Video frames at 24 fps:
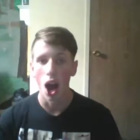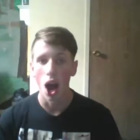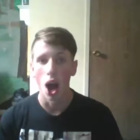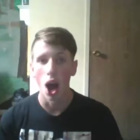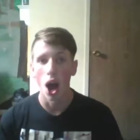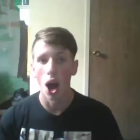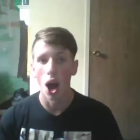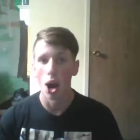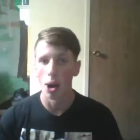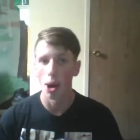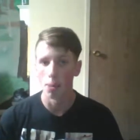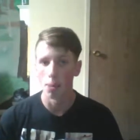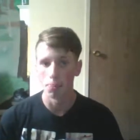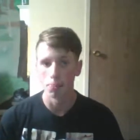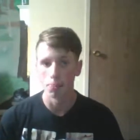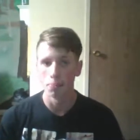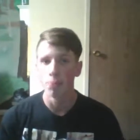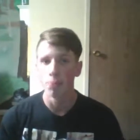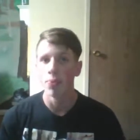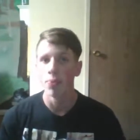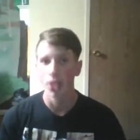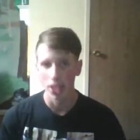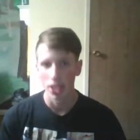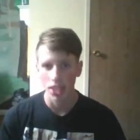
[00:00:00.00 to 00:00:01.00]
Um,
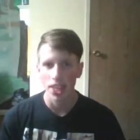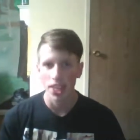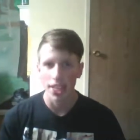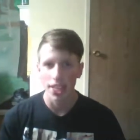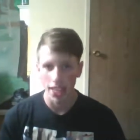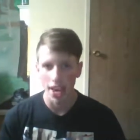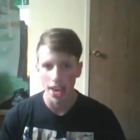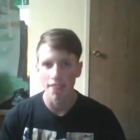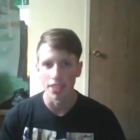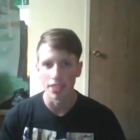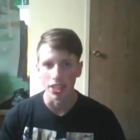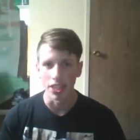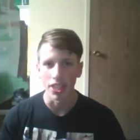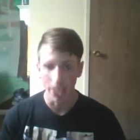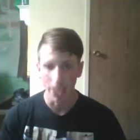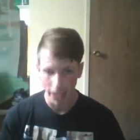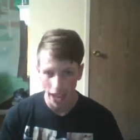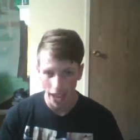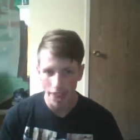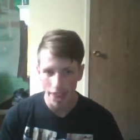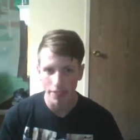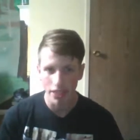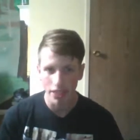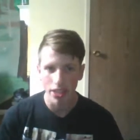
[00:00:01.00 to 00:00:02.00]
Kevin.
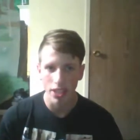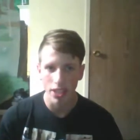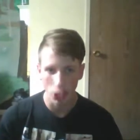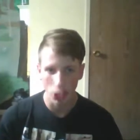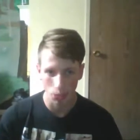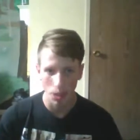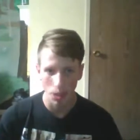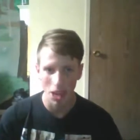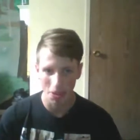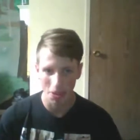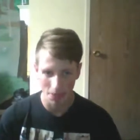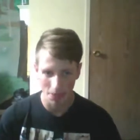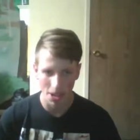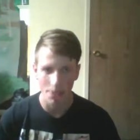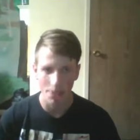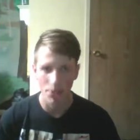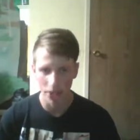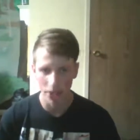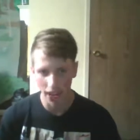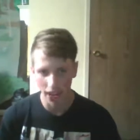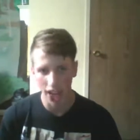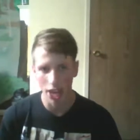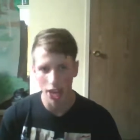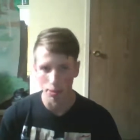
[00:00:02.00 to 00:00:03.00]
Kevin is my
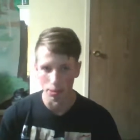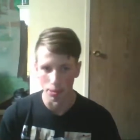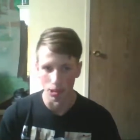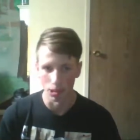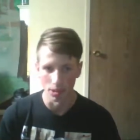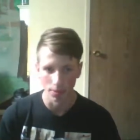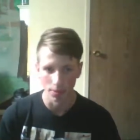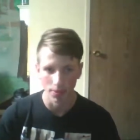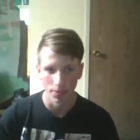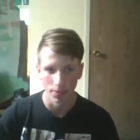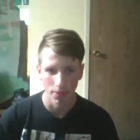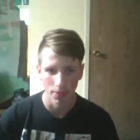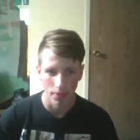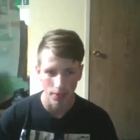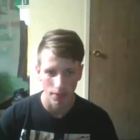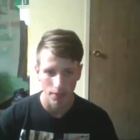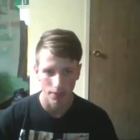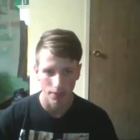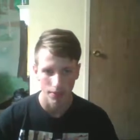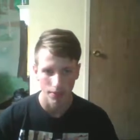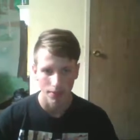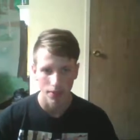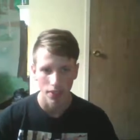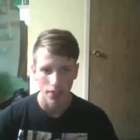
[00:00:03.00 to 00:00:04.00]
favorite animal.
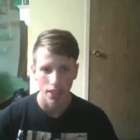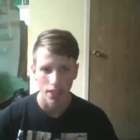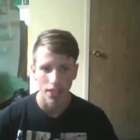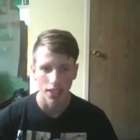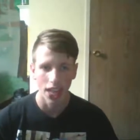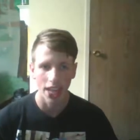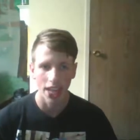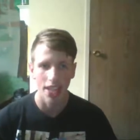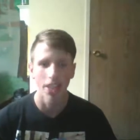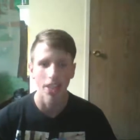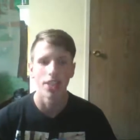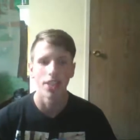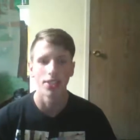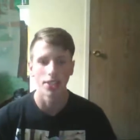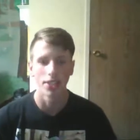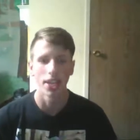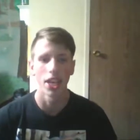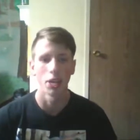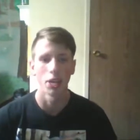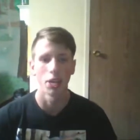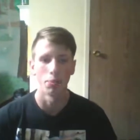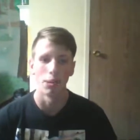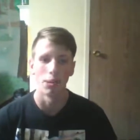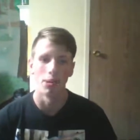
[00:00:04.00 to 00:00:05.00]
That kid is an
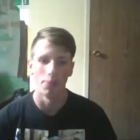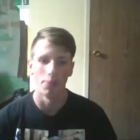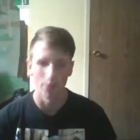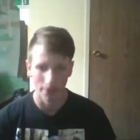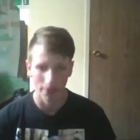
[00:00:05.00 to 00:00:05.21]
animal.